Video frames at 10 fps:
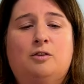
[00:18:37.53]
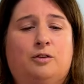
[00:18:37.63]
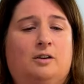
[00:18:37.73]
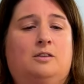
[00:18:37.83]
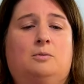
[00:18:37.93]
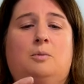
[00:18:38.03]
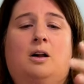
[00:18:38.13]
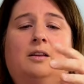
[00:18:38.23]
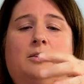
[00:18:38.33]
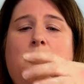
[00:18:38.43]
For a
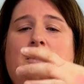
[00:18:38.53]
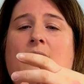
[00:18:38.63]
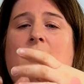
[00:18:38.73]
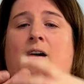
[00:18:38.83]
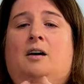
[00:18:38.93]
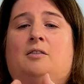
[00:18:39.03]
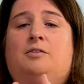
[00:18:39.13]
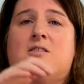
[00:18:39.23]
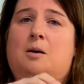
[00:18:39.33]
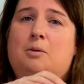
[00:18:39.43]
small little bit of
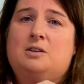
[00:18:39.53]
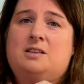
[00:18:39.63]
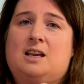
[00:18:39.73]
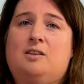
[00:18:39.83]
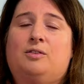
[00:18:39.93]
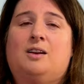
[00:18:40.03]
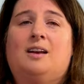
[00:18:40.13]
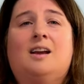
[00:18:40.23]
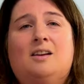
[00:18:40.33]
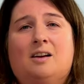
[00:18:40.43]
summer
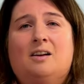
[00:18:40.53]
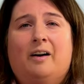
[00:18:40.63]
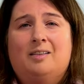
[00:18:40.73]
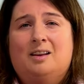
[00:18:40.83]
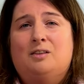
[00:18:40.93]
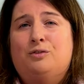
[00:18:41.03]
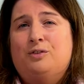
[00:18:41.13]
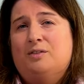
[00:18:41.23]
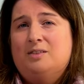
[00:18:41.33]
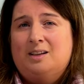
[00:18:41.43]
savory, can cost like
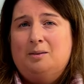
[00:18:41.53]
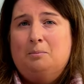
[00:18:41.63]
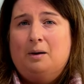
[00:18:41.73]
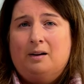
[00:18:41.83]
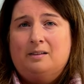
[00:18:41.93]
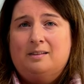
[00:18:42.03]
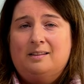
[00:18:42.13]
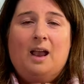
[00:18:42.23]
15 bucks.